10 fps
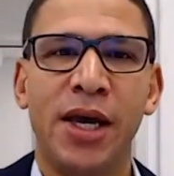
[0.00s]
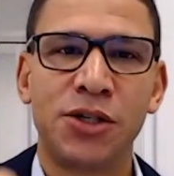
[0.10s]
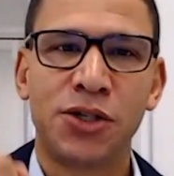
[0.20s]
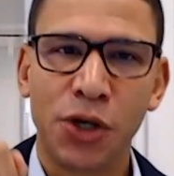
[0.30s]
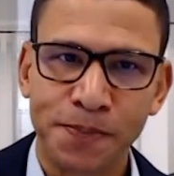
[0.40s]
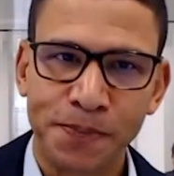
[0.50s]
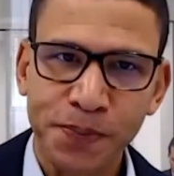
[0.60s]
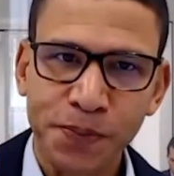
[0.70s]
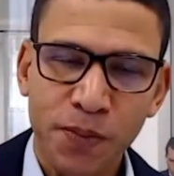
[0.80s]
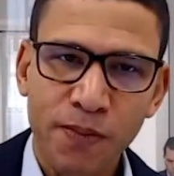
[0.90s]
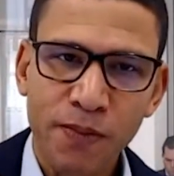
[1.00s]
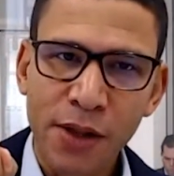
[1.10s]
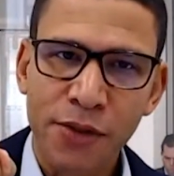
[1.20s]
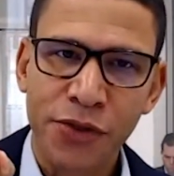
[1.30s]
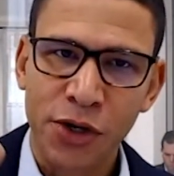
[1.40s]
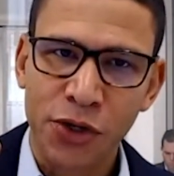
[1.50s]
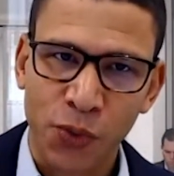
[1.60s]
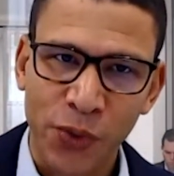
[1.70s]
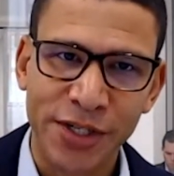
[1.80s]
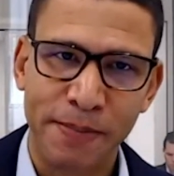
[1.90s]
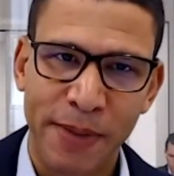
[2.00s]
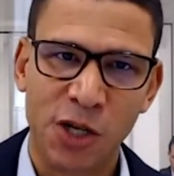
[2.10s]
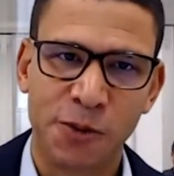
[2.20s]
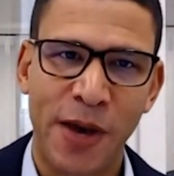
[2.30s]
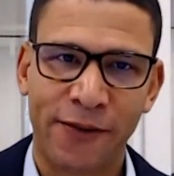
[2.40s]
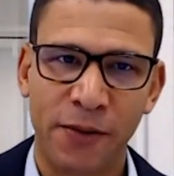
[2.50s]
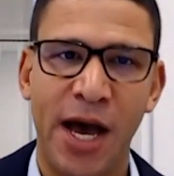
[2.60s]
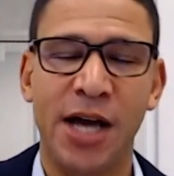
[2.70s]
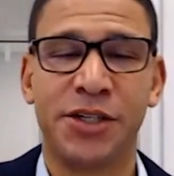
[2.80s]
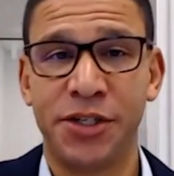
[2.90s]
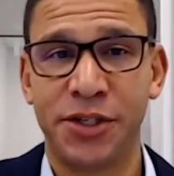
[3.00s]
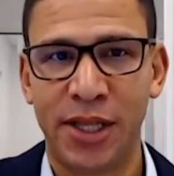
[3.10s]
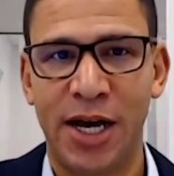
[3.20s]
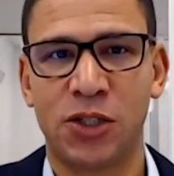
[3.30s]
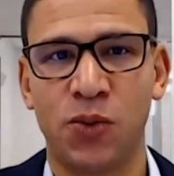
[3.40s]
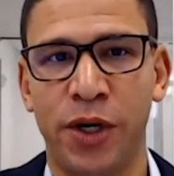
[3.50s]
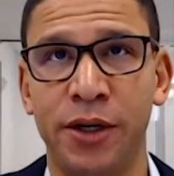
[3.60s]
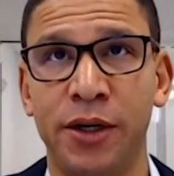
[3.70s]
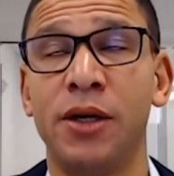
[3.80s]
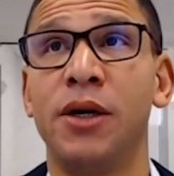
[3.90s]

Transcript: And so there's a reason bounce back for passion is the last one.